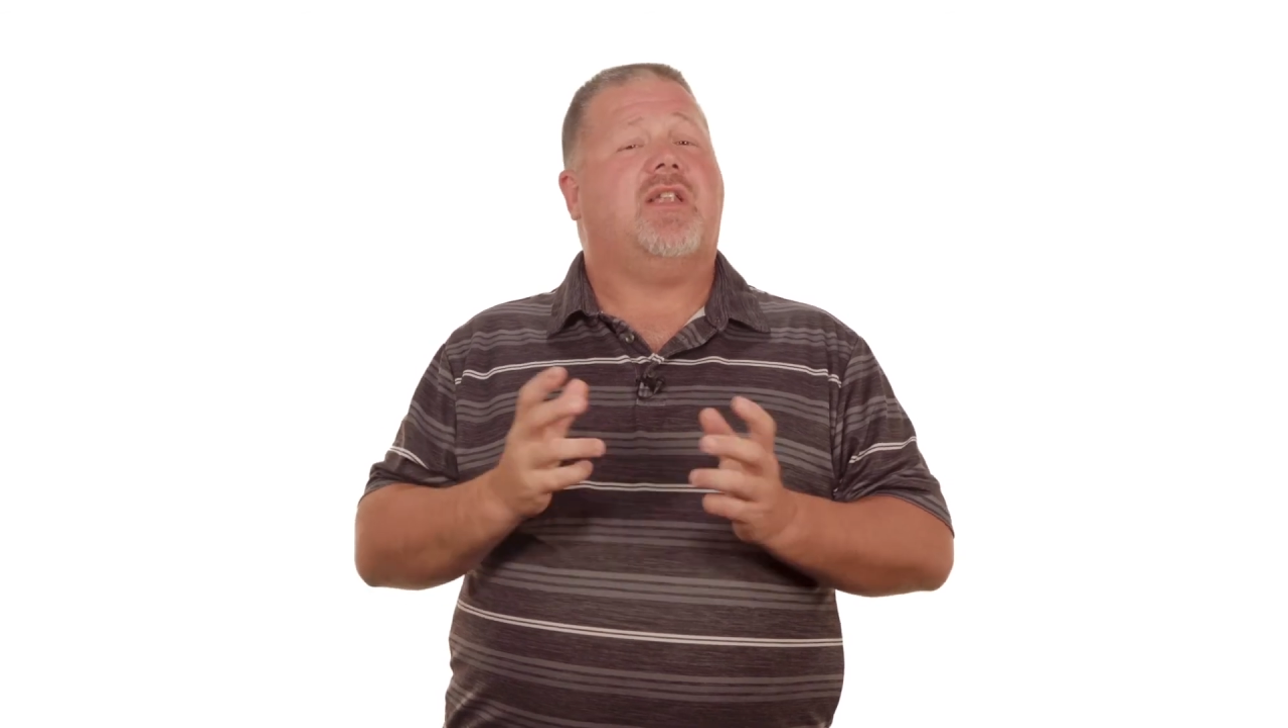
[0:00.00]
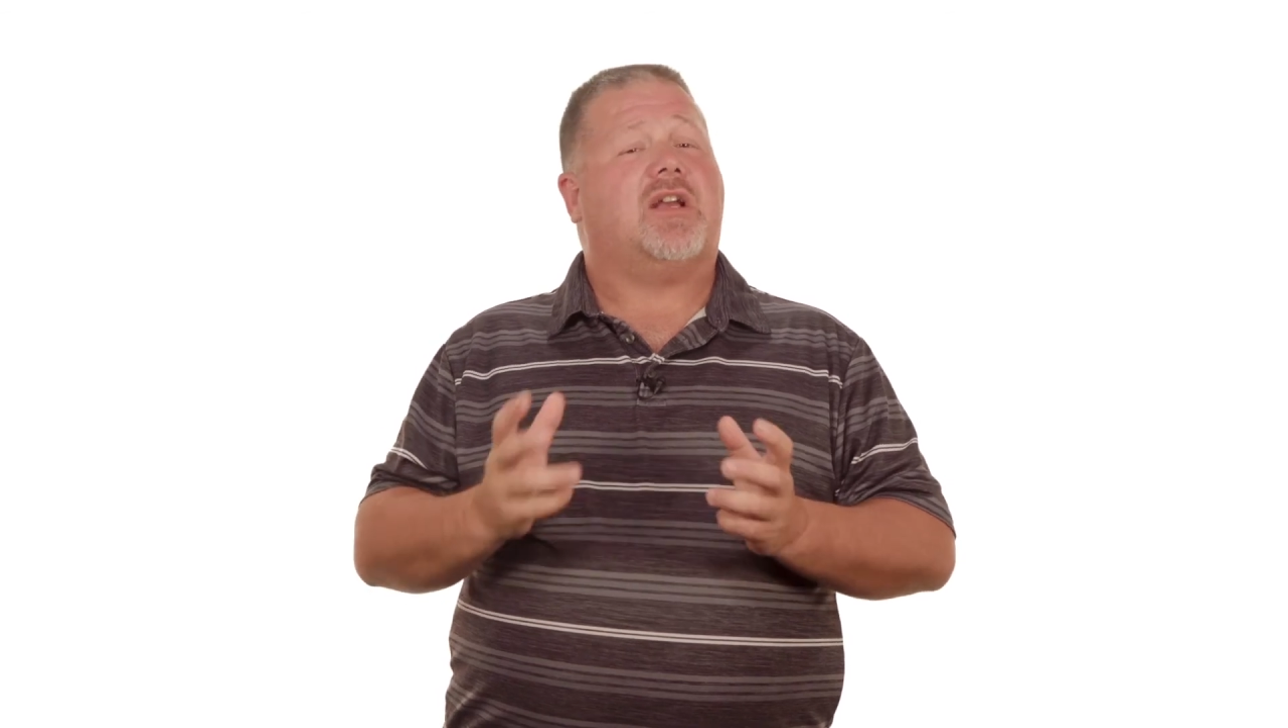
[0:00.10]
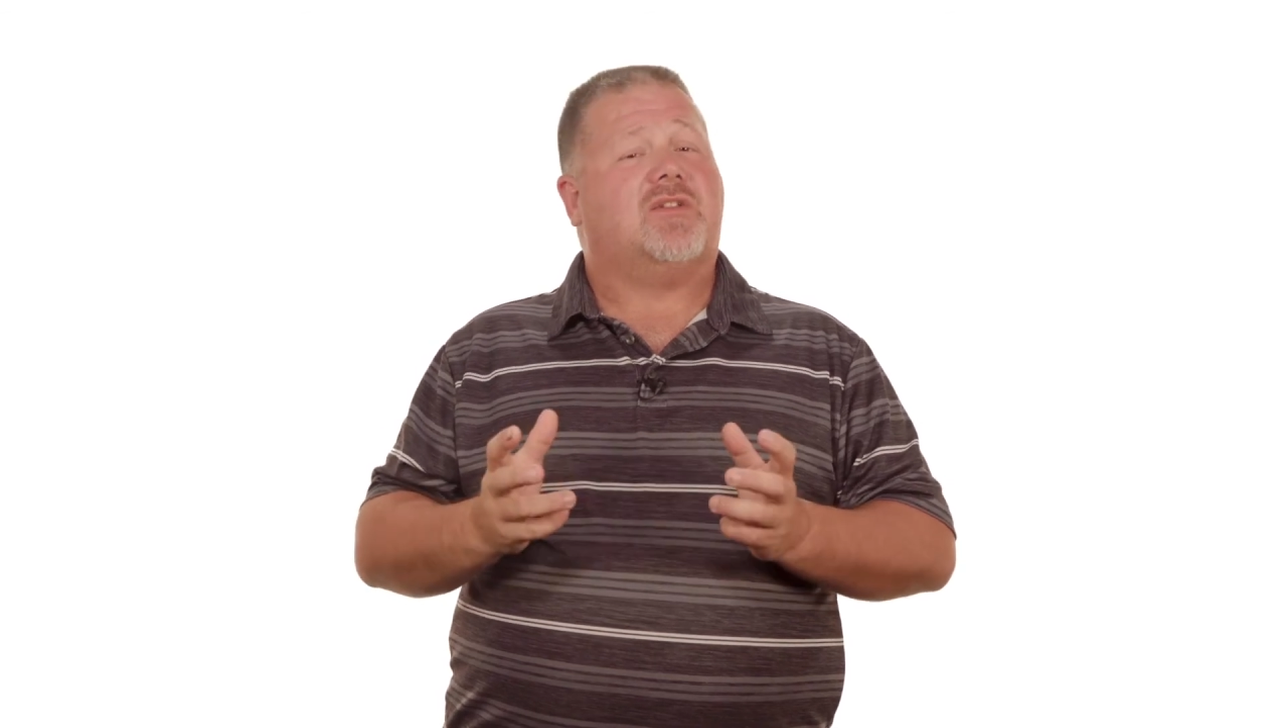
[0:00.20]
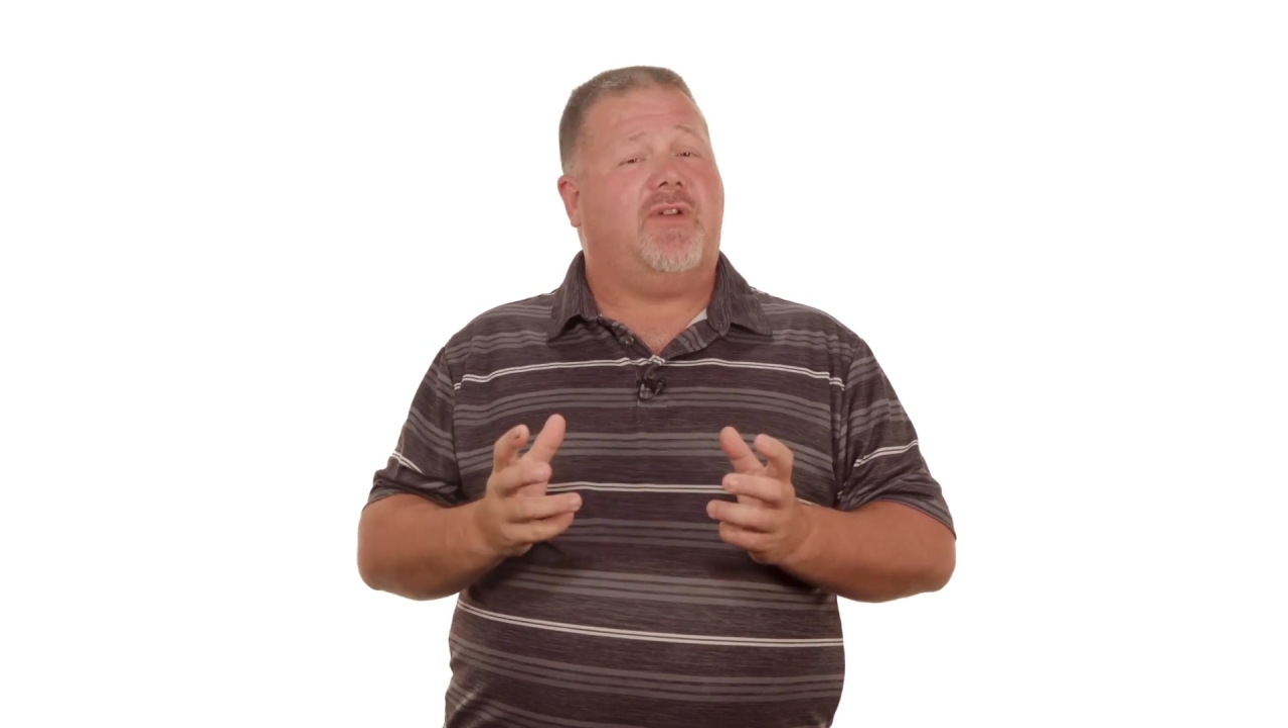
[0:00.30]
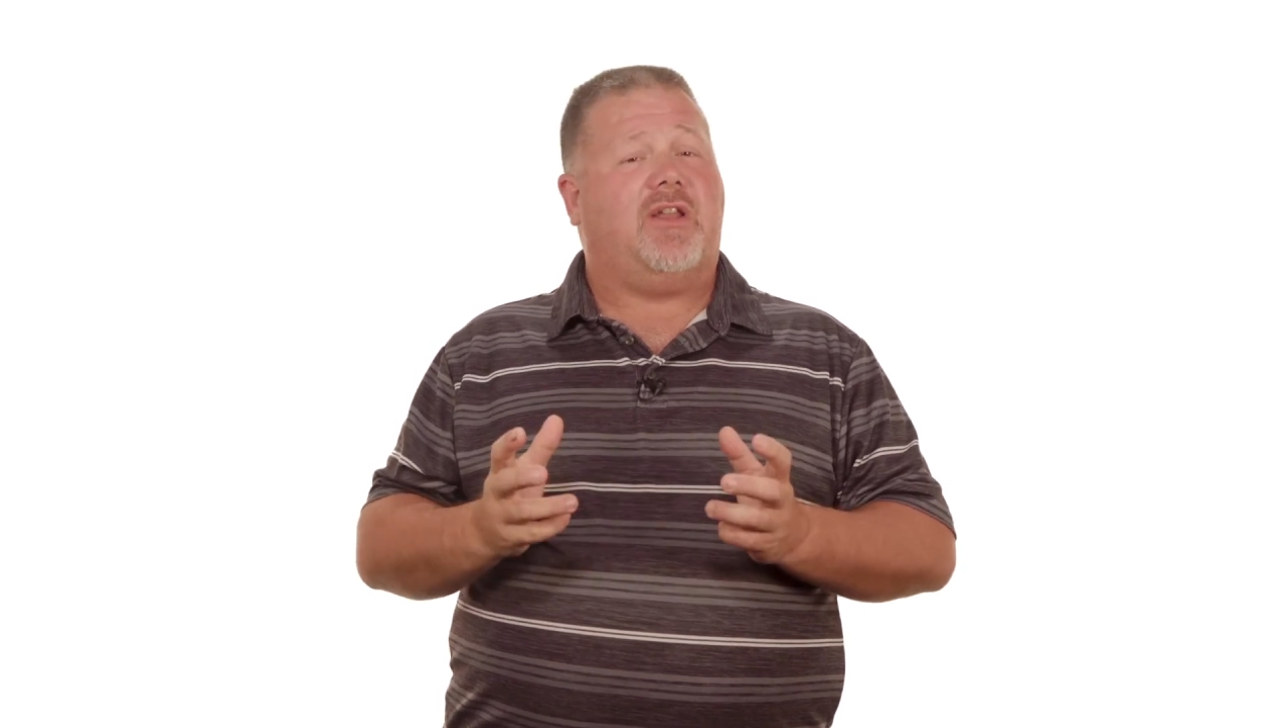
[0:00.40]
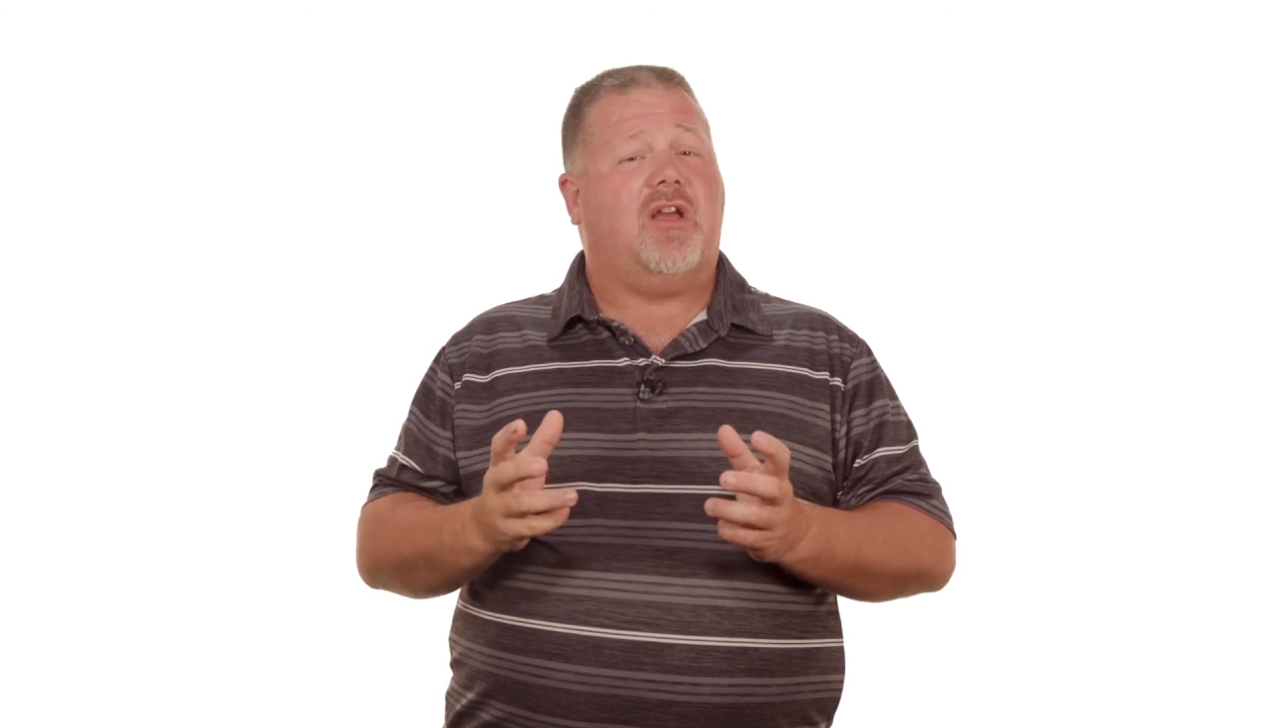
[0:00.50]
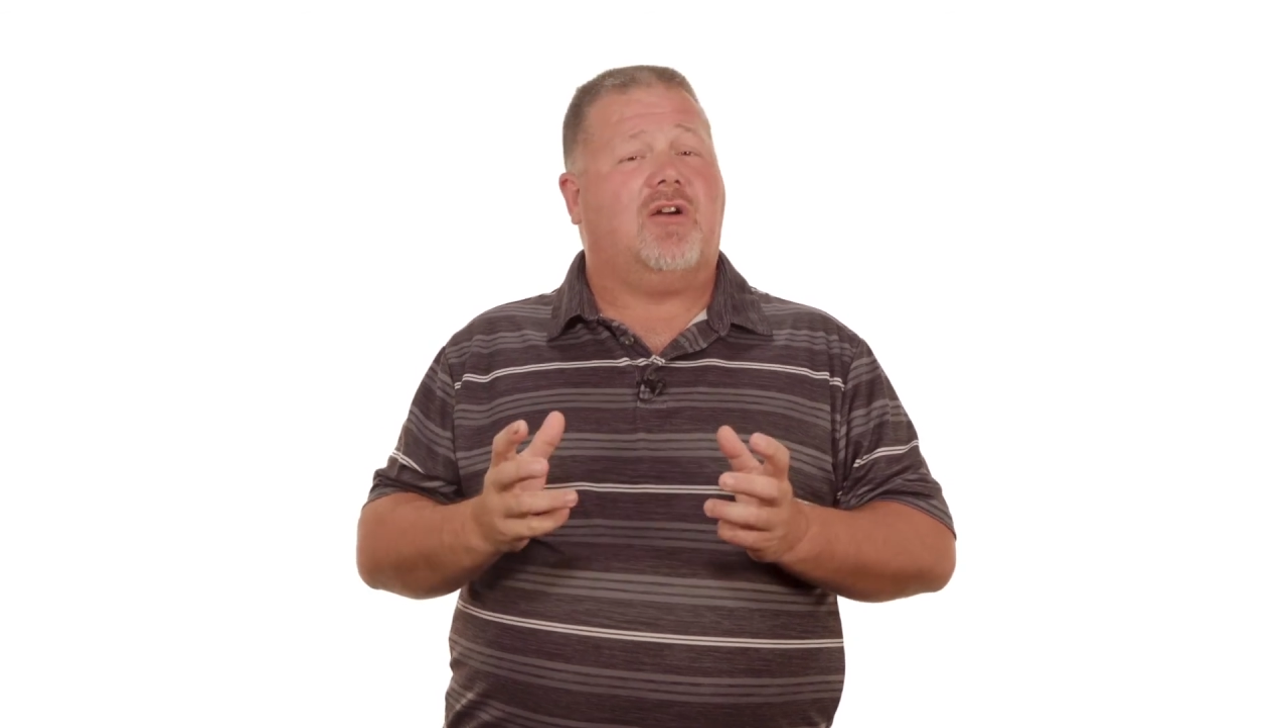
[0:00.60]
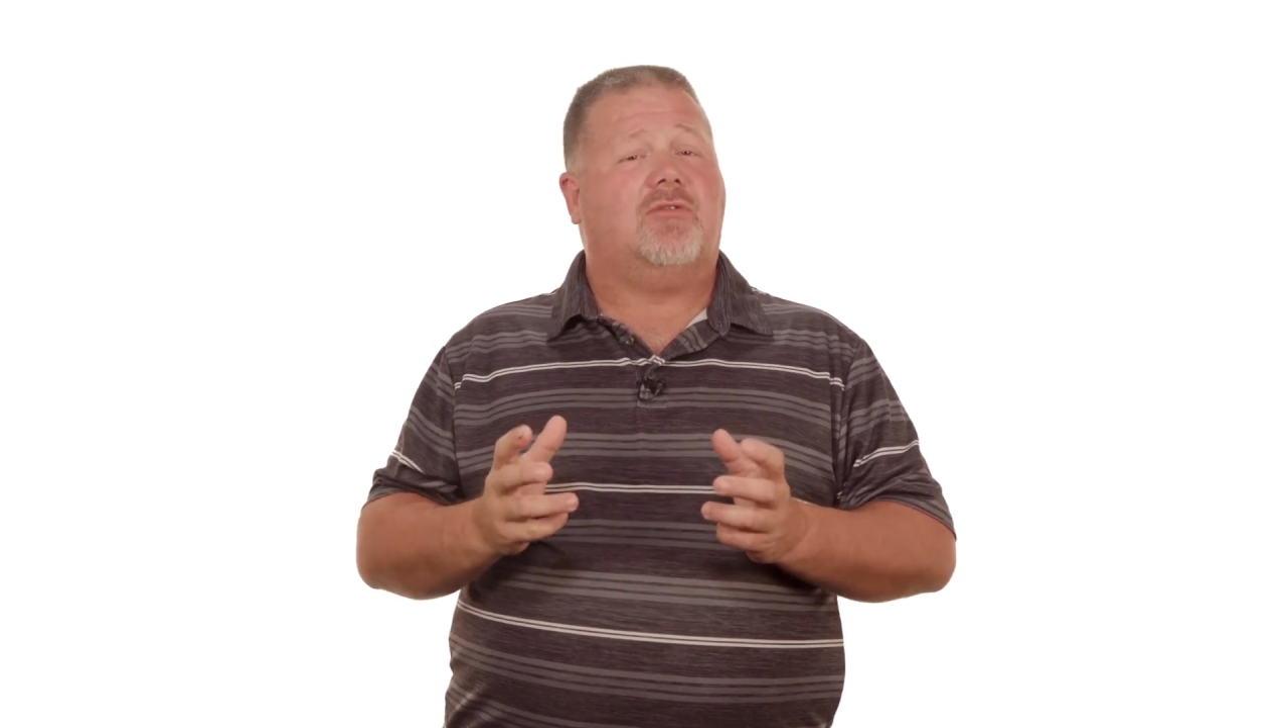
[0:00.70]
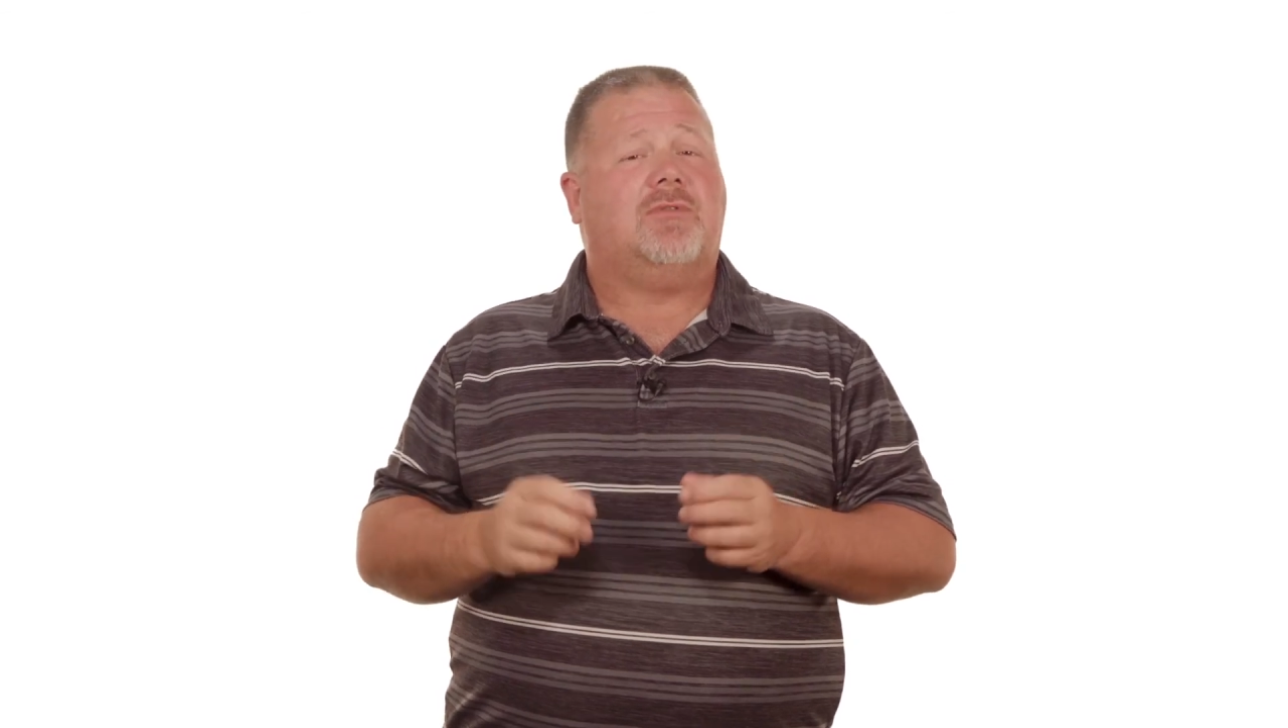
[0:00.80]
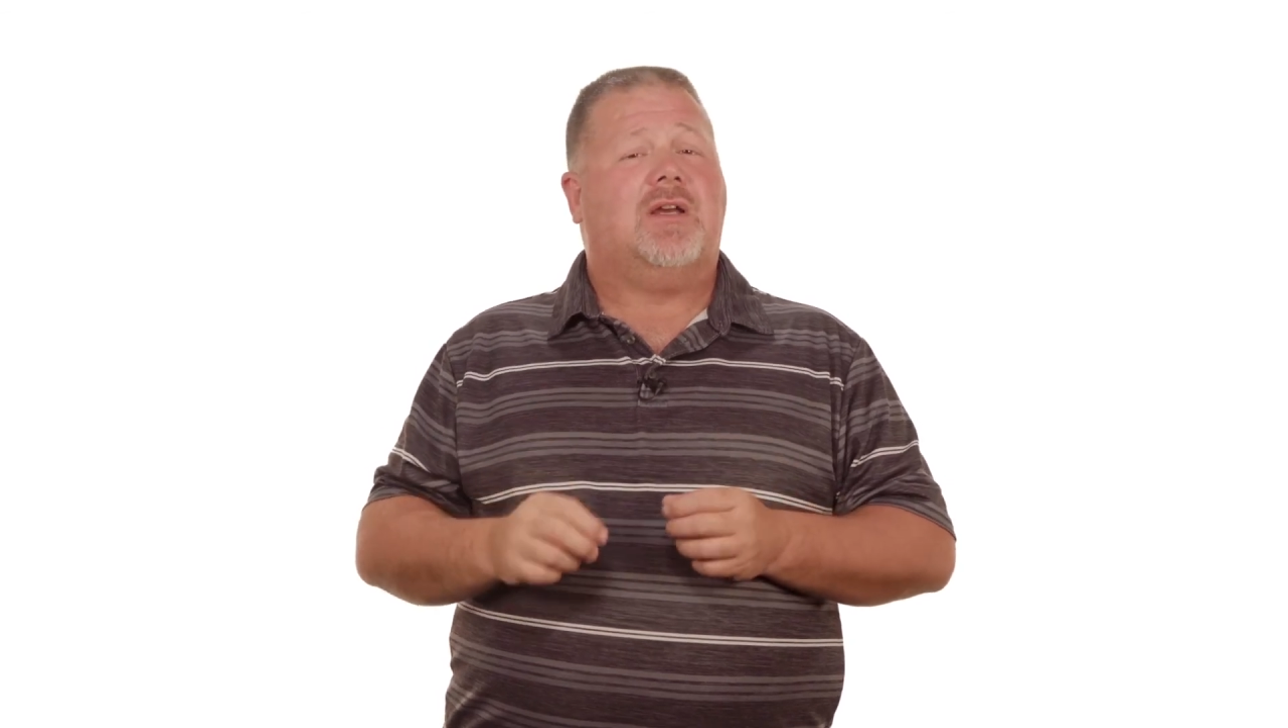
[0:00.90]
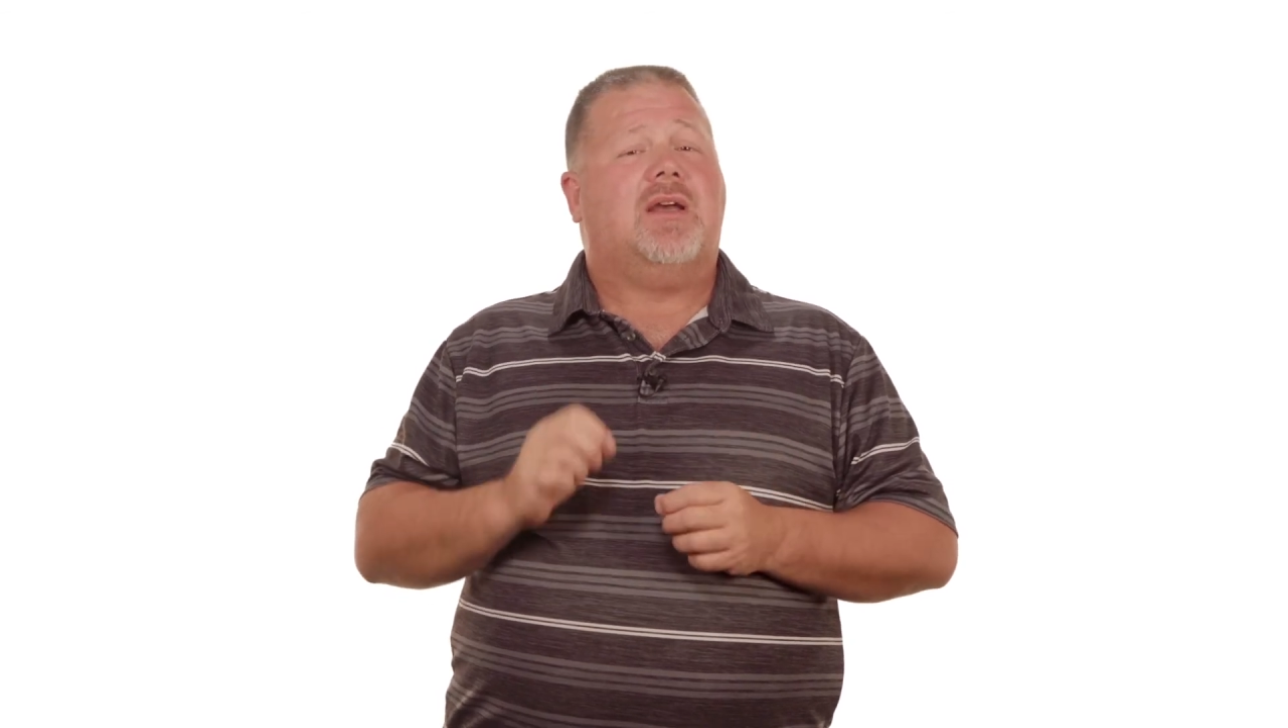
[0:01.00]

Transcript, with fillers: next video.